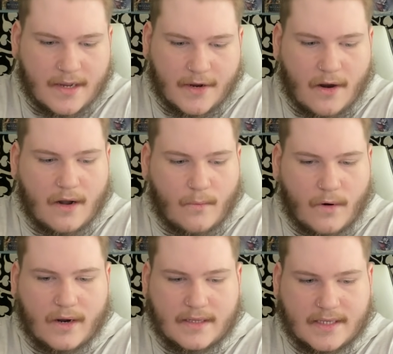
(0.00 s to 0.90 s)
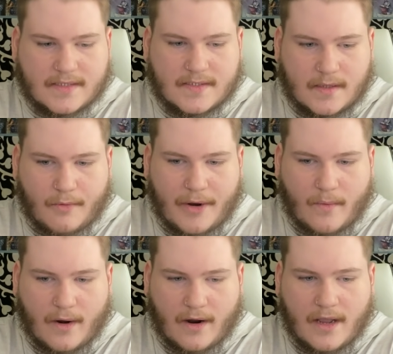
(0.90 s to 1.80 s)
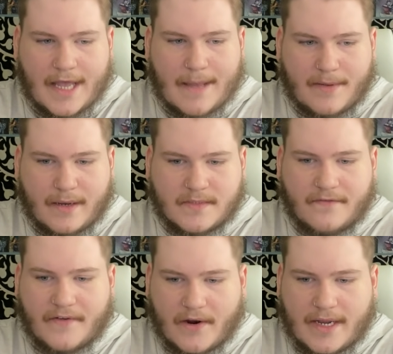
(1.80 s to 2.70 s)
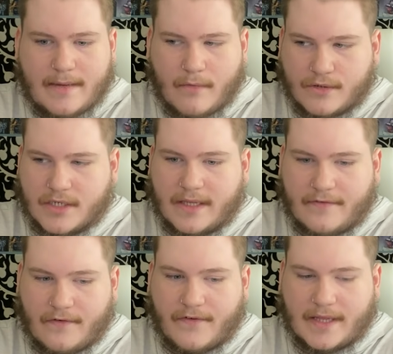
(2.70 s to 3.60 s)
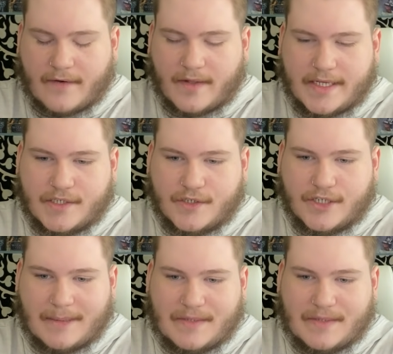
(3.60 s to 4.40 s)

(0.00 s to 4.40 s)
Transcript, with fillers: You're going to work on this to the point where it becomes a very emotionally fulfilling relationship.